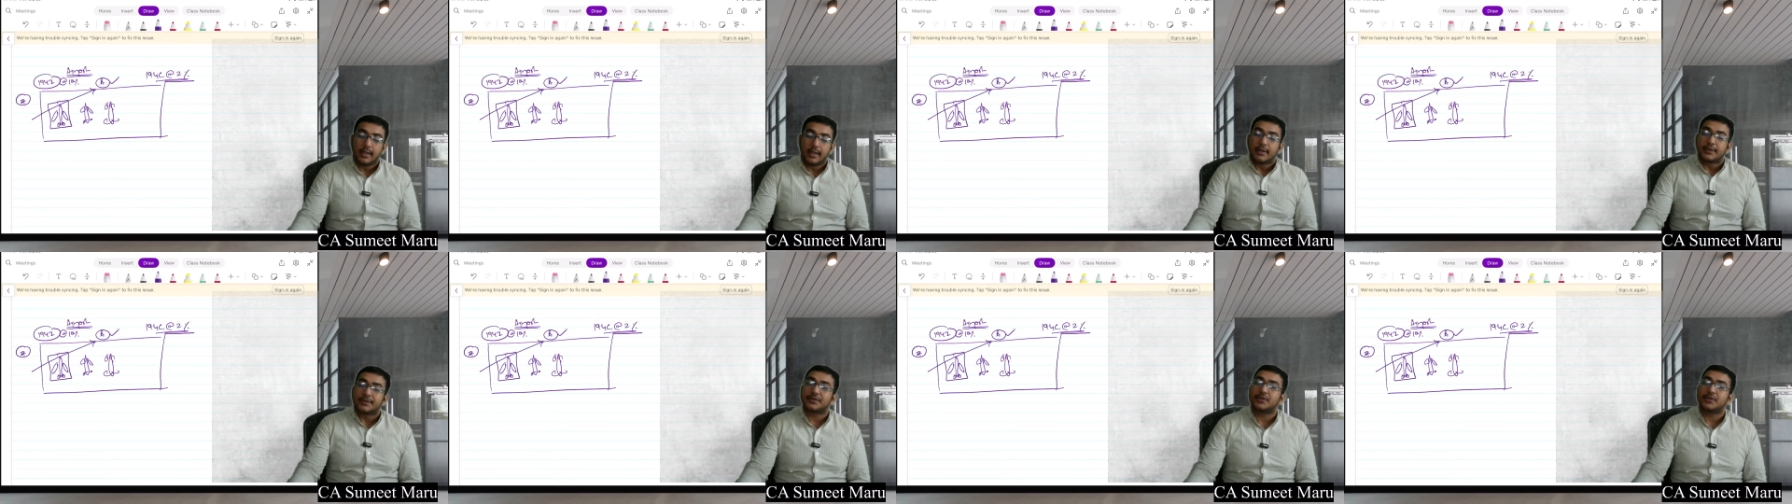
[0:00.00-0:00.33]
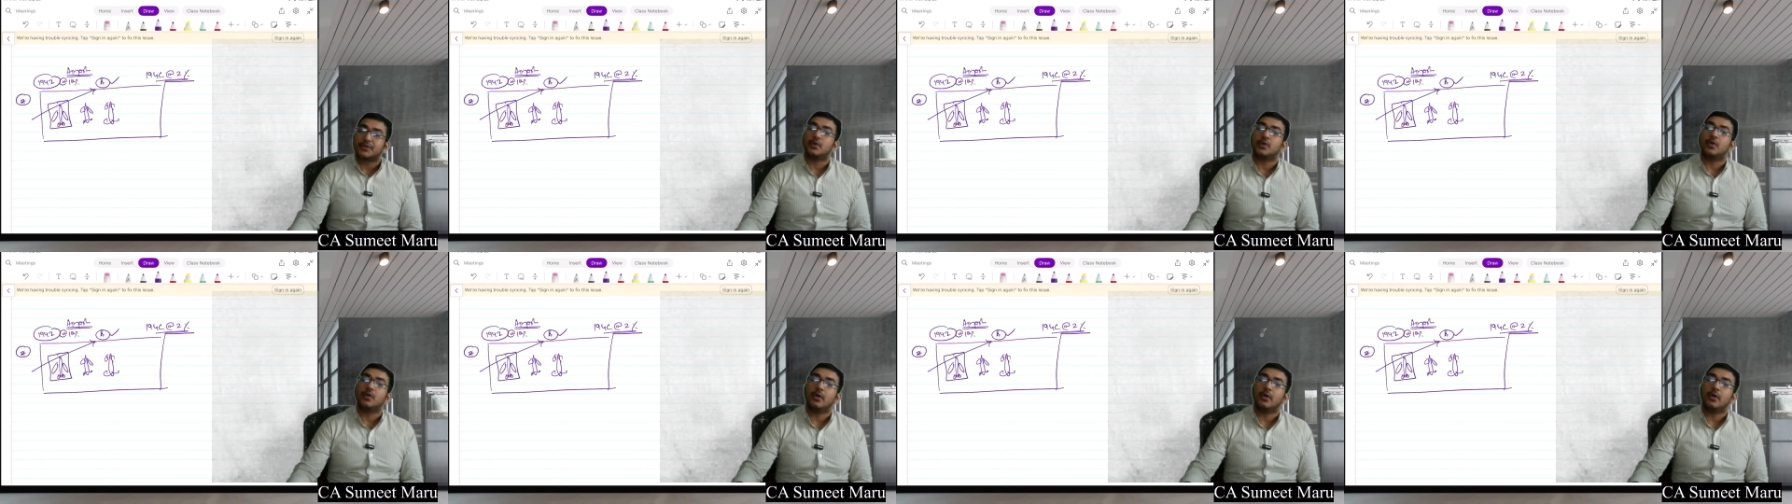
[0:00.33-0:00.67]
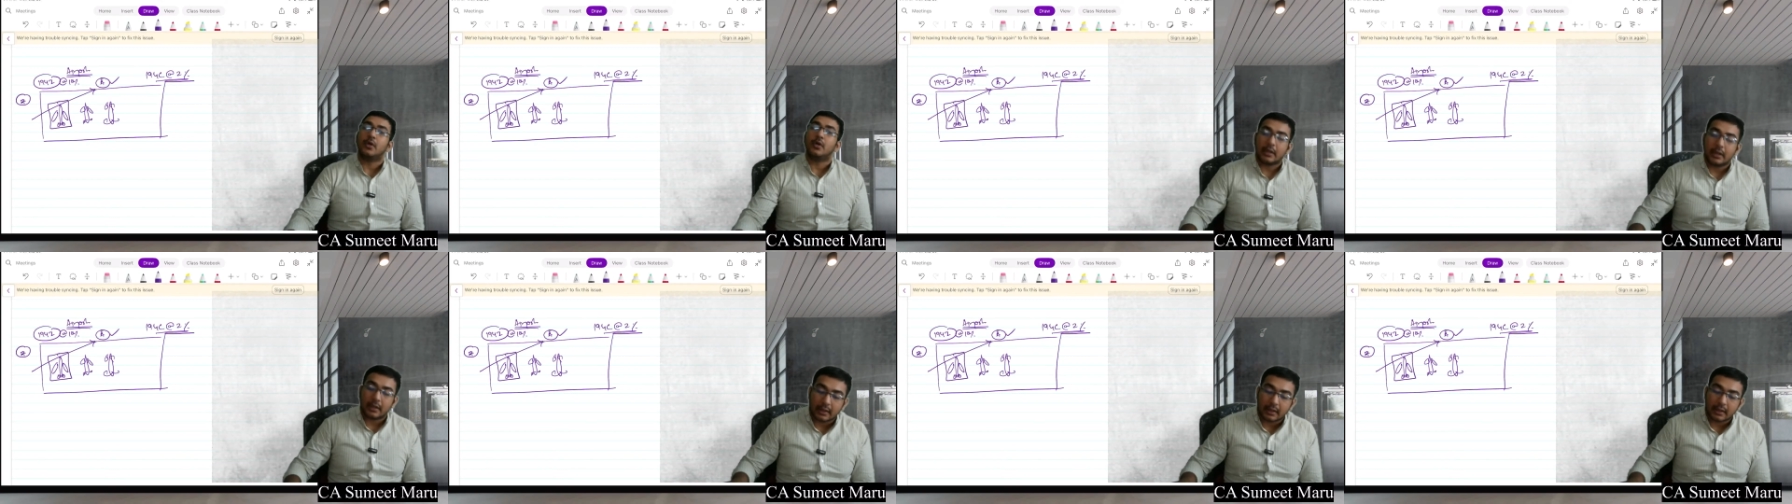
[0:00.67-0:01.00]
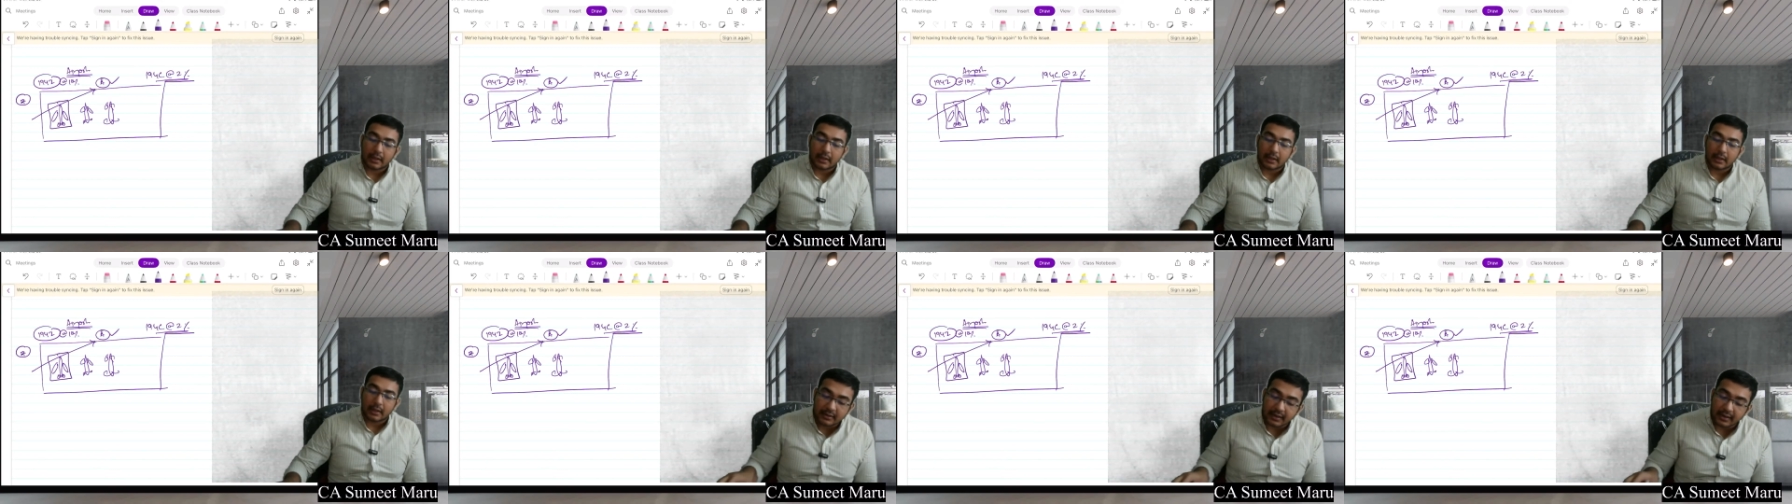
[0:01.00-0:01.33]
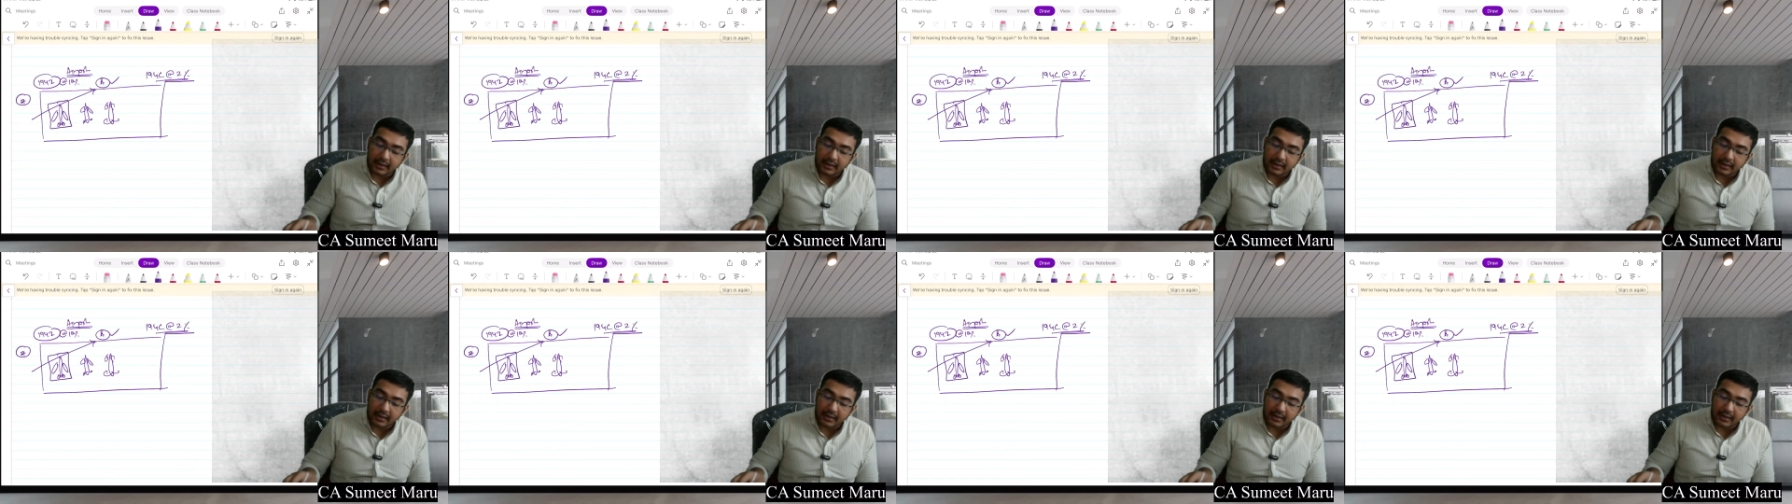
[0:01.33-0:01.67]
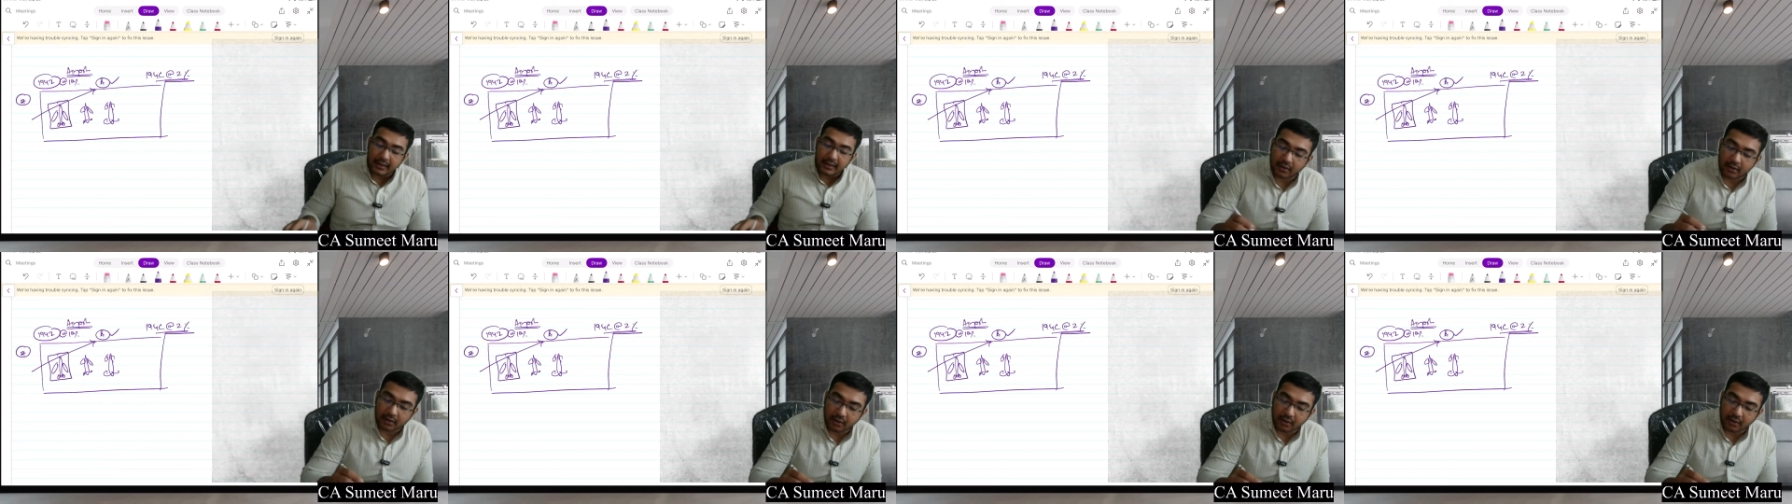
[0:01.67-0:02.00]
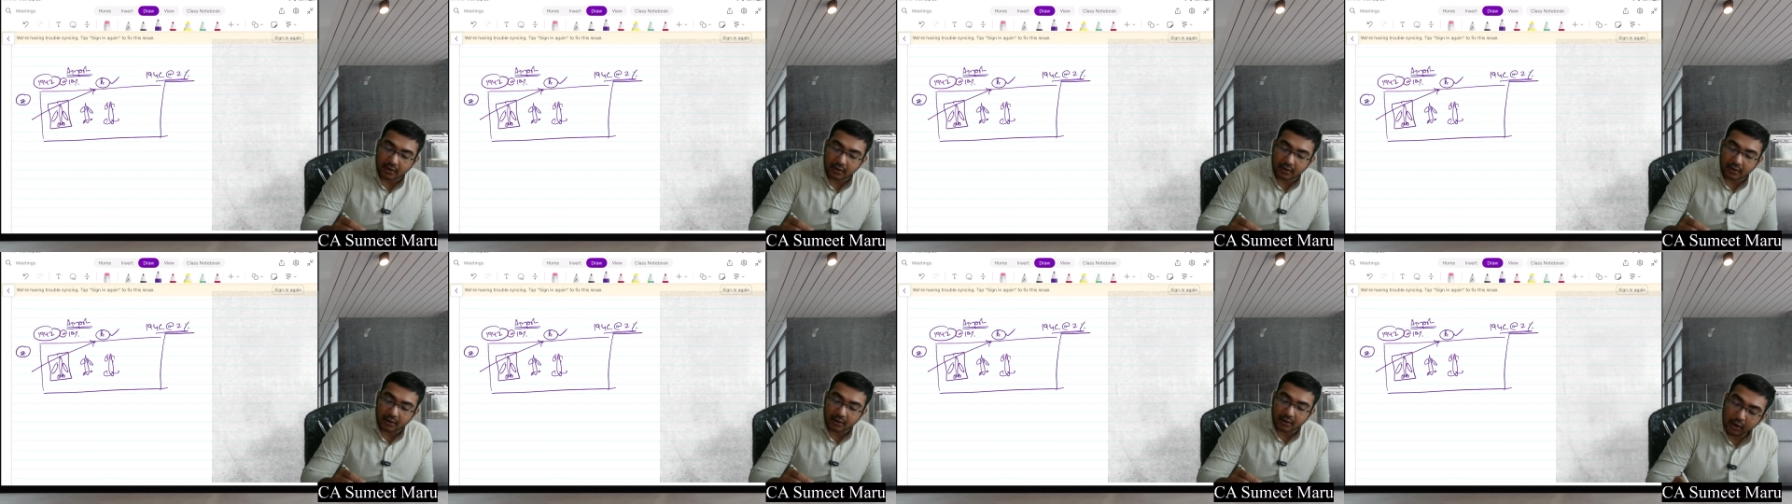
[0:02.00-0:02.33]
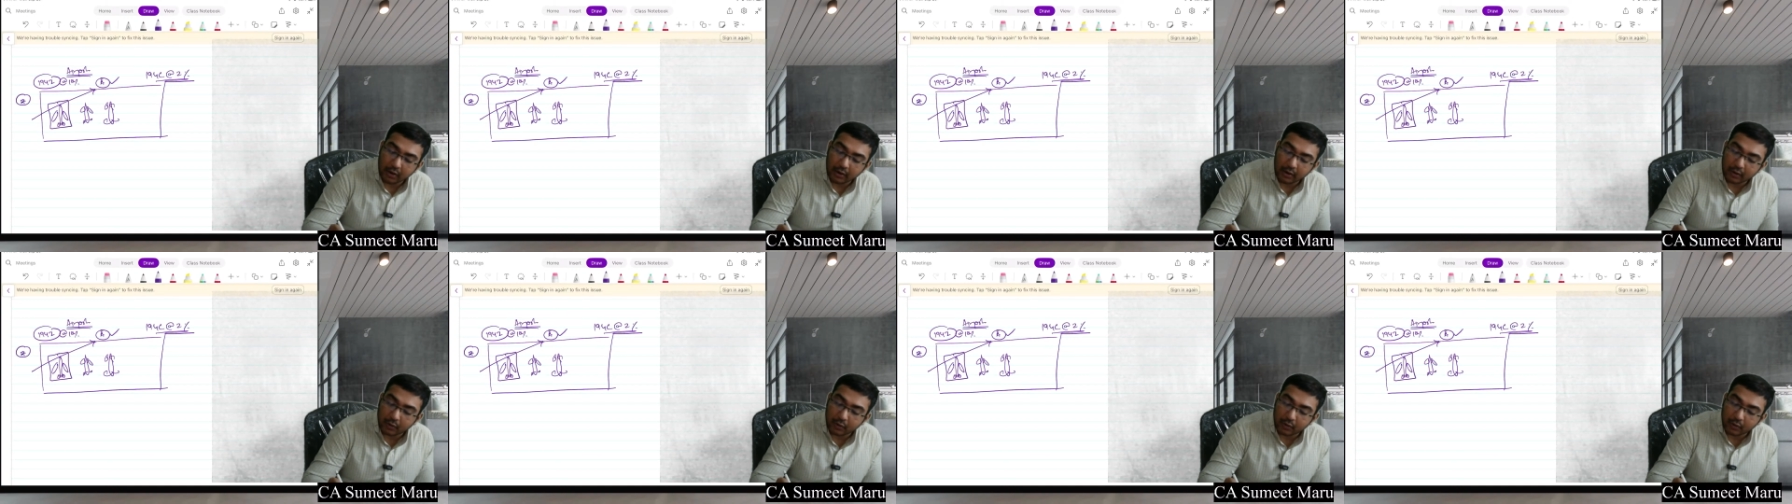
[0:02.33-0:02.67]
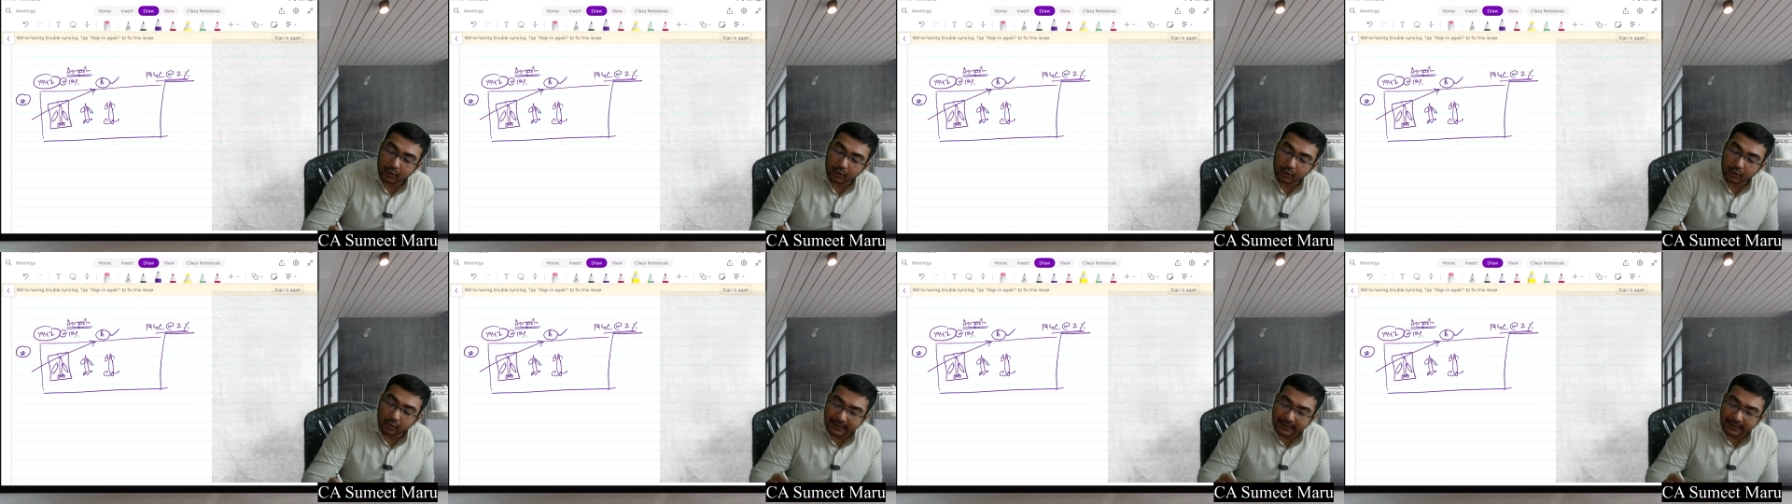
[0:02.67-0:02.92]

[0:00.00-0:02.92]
So the court